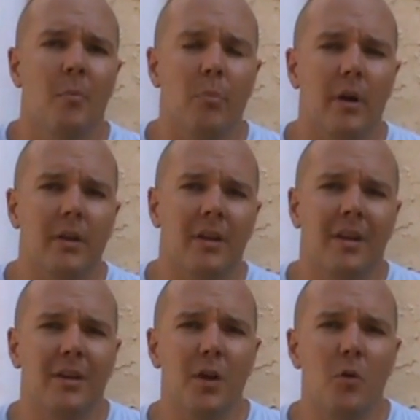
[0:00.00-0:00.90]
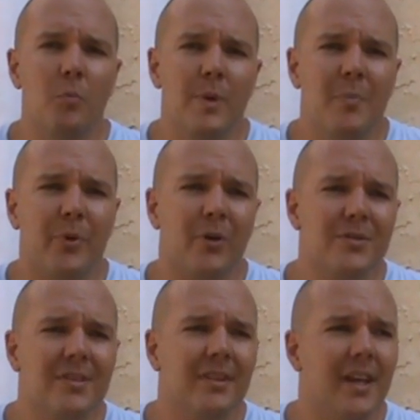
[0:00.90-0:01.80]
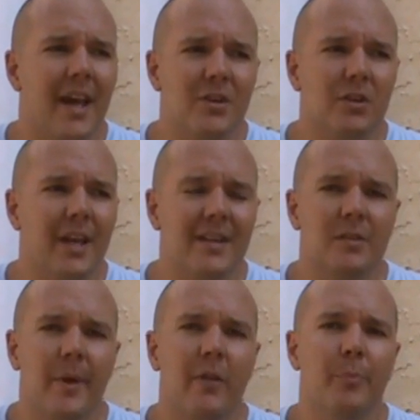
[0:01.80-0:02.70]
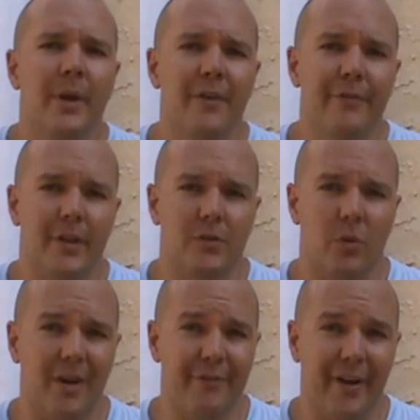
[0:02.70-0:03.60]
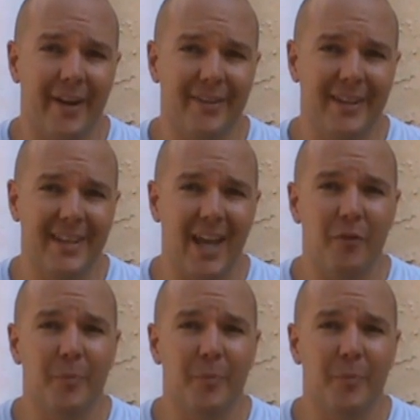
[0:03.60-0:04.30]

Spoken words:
But, you know, me personally, I actually had some health benefits when I finally gave